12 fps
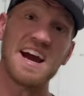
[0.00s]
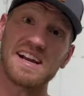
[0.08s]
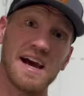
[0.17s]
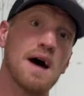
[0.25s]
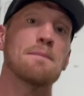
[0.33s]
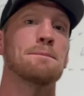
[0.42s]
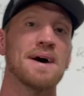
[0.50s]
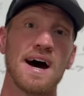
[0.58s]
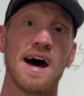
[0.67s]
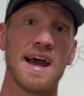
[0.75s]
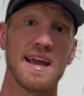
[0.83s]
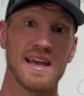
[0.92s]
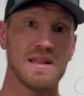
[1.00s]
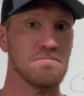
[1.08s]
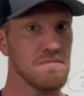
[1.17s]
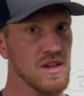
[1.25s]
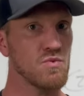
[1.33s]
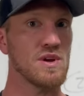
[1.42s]
I got by in
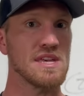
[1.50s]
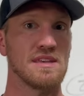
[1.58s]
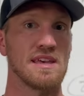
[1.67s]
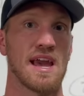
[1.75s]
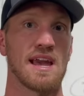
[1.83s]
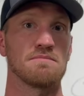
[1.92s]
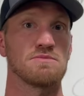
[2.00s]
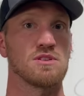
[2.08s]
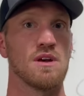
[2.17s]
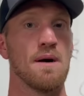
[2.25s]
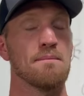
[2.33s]
midweek games.